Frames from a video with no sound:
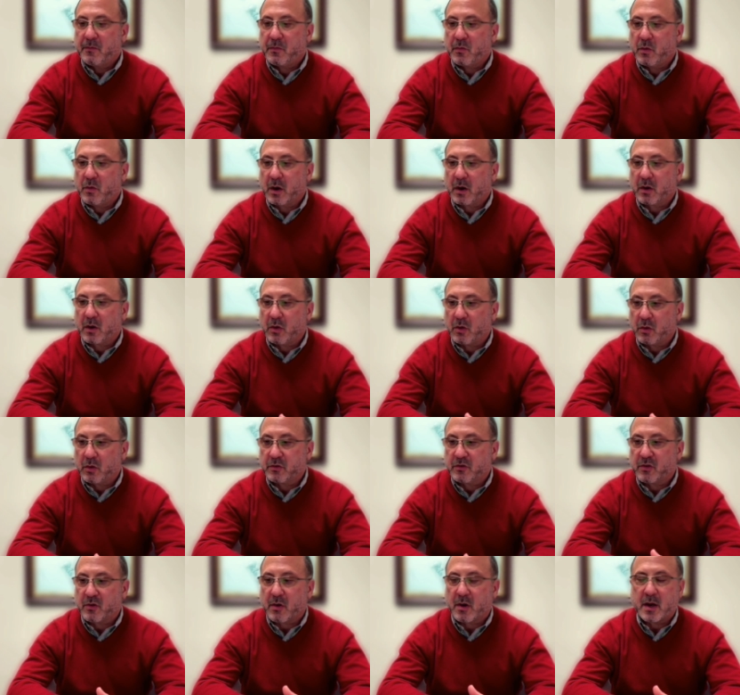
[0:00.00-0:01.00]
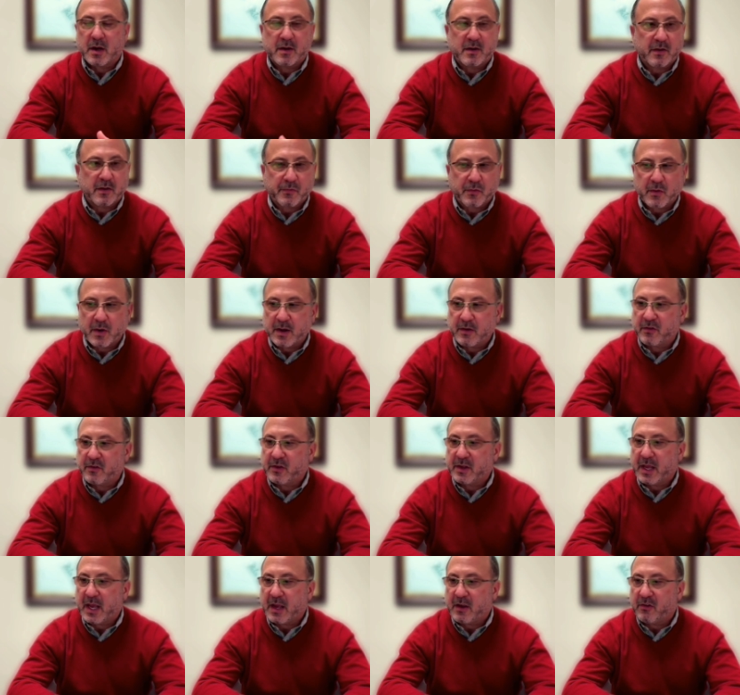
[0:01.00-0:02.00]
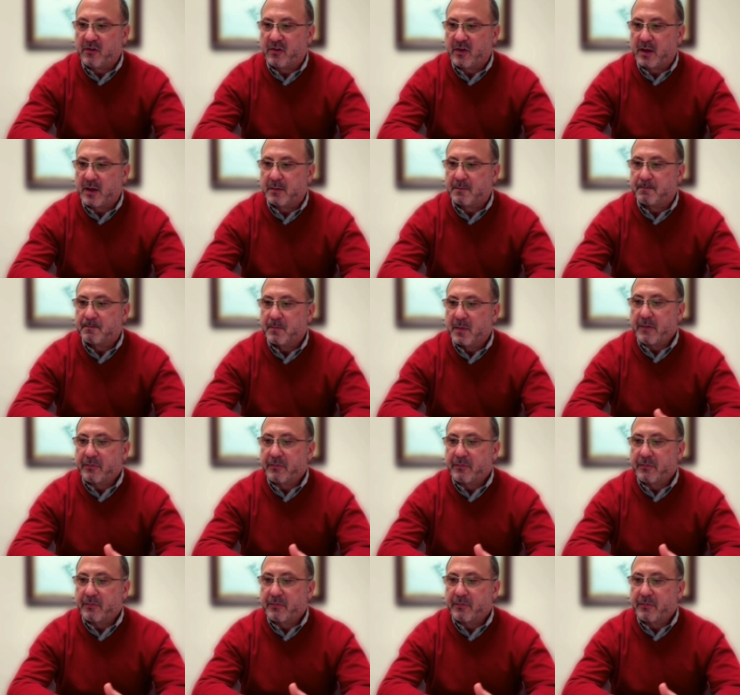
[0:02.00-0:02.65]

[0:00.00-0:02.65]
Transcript: for culture and differentiation.